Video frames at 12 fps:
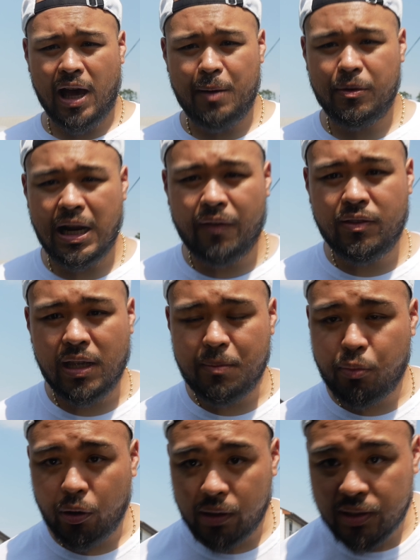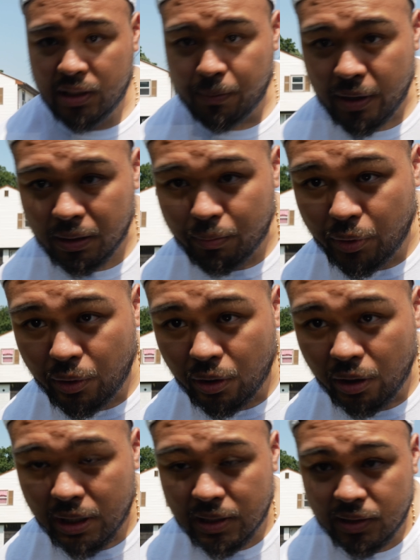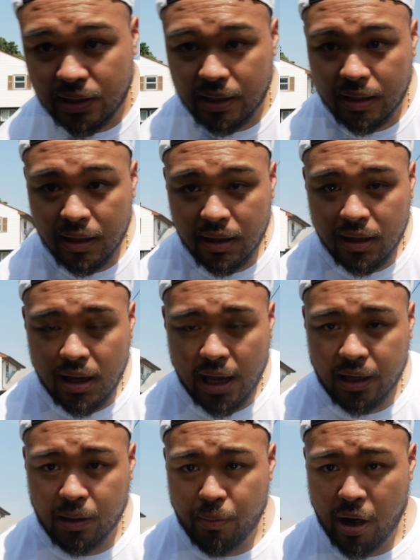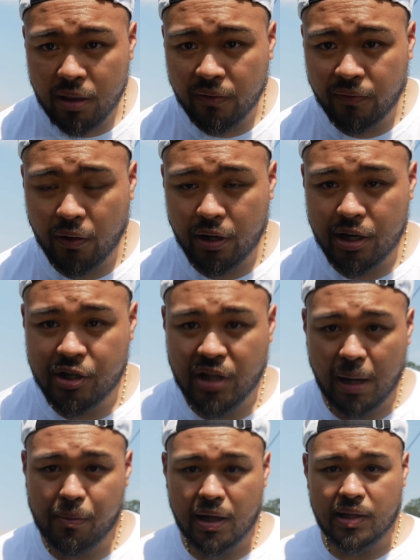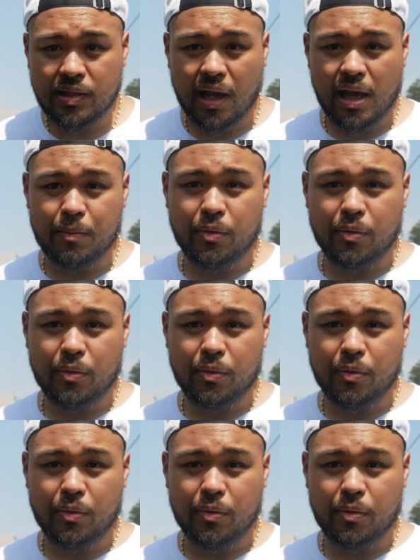I'm gonna have to import this to my computer and see and compare the footage side by side.